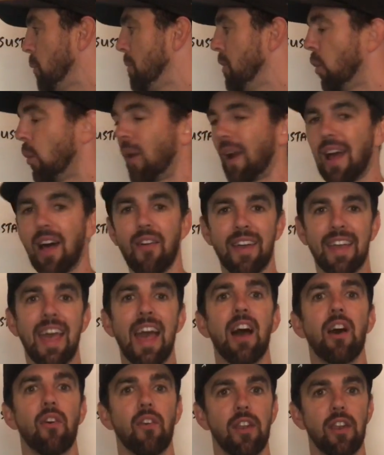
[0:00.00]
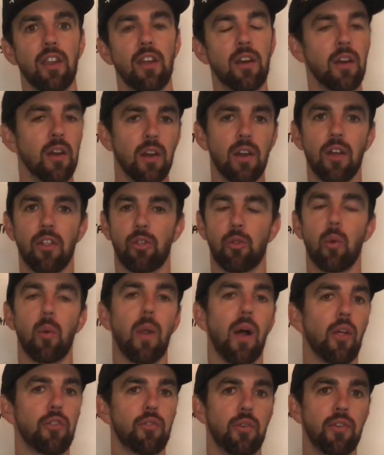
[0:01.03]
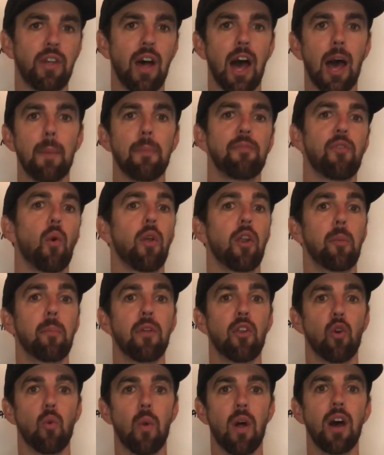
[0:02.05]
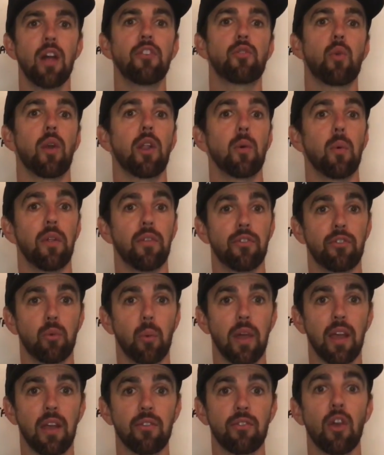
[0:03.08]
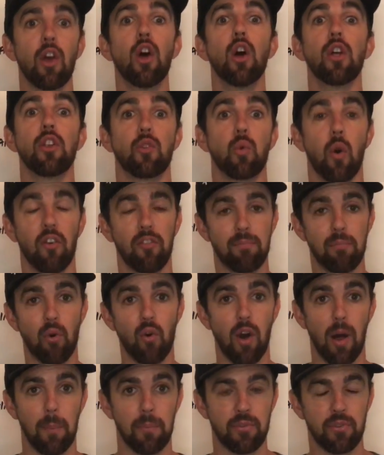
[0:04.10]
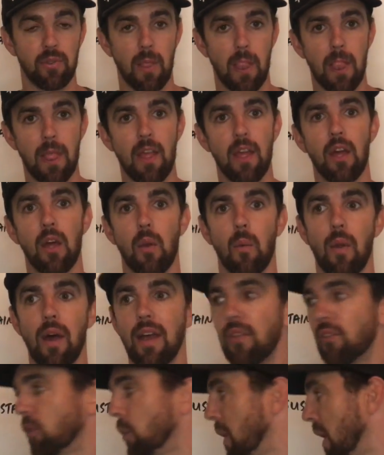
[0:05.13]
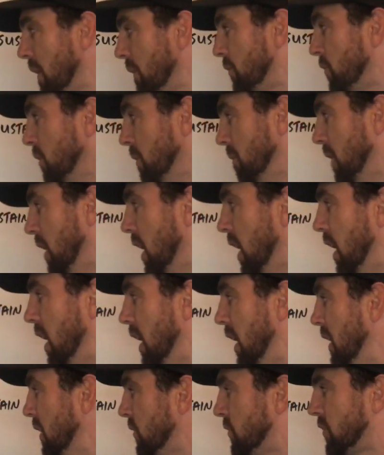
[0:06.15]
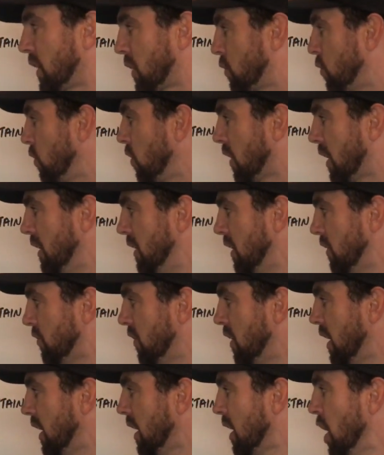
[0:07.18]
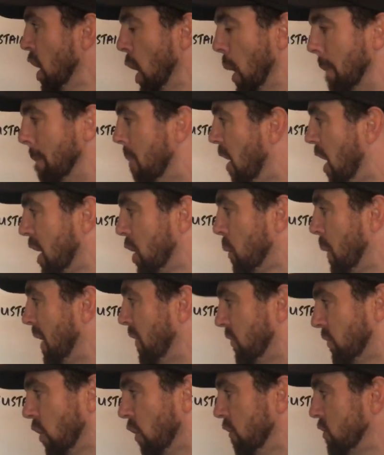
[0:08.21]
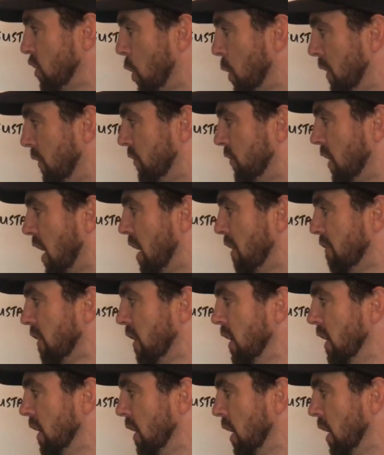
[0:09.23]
it would be a workout like Helen. 3 rounds for time, 400-meter run, 21 swings, 12 pull-ups, right? So we have some cyclical conditioning, body weight self-loaded stuff,